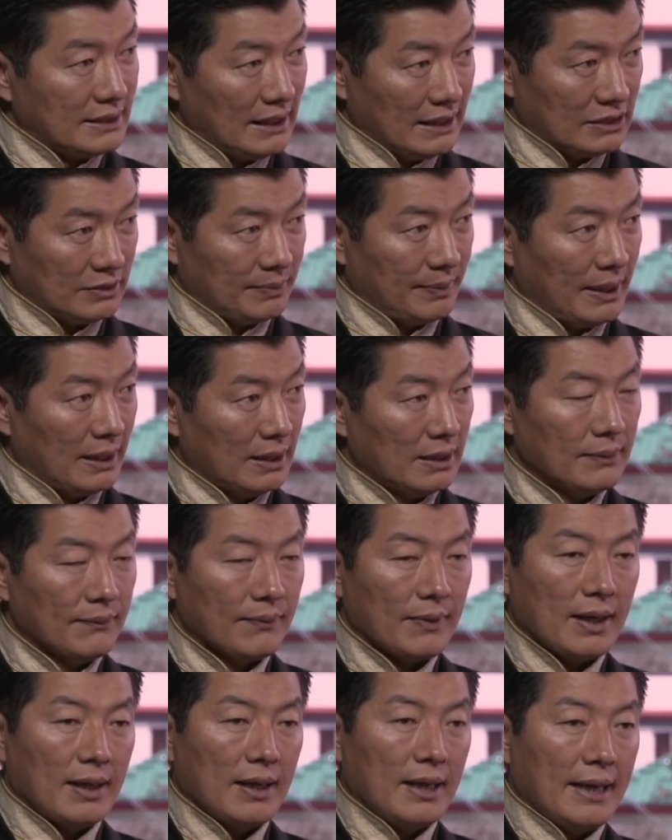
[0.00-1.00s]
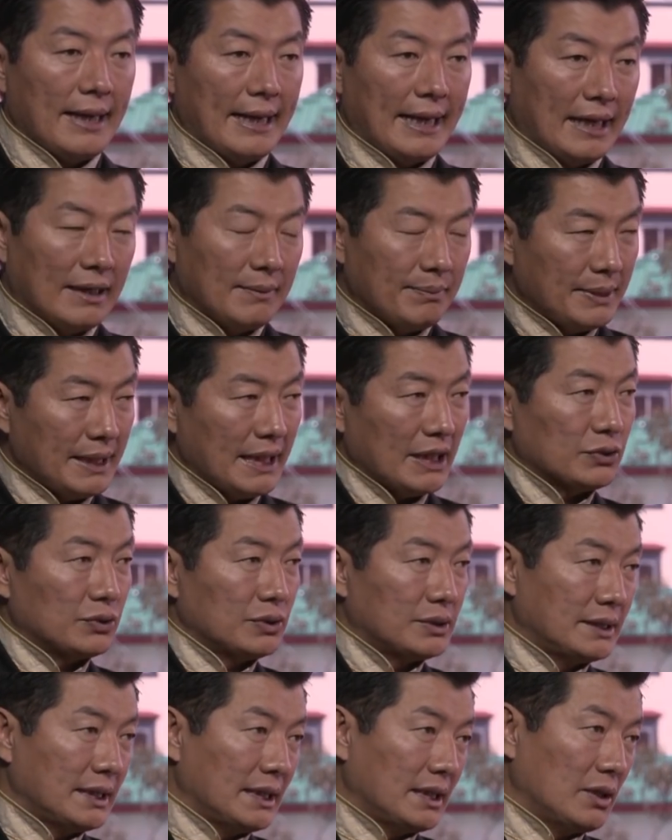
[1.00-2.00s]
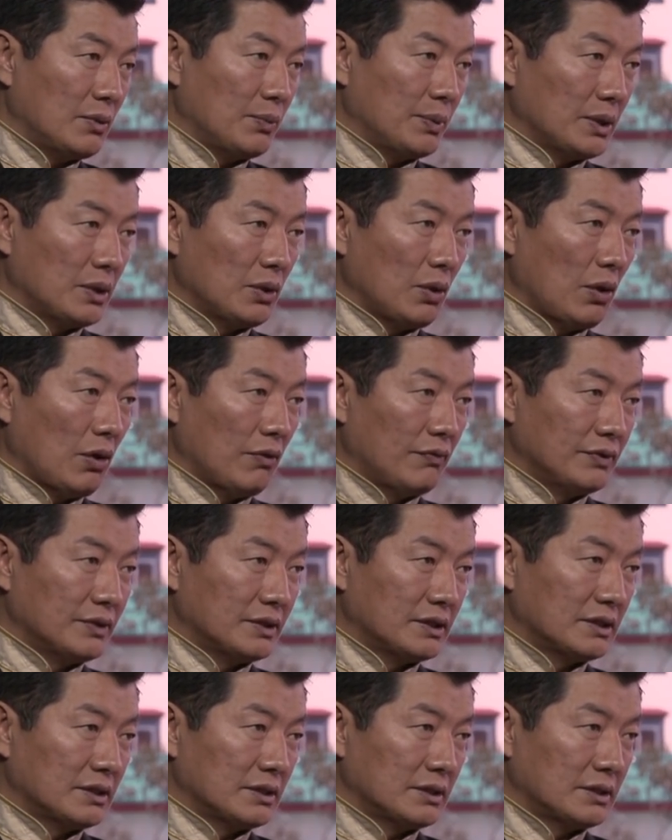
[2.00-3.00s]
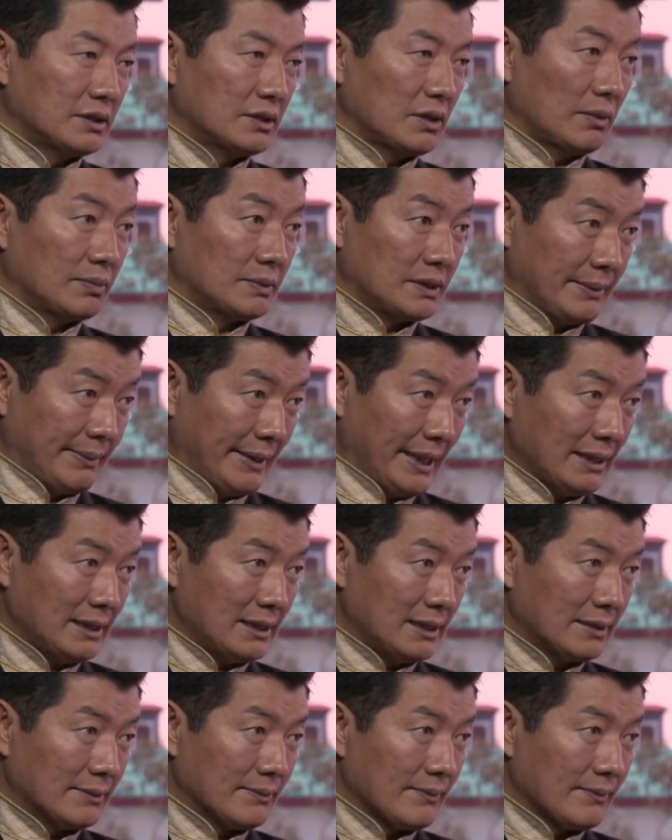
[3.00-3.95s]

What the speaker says: as well, and be associated with officers of Tibet,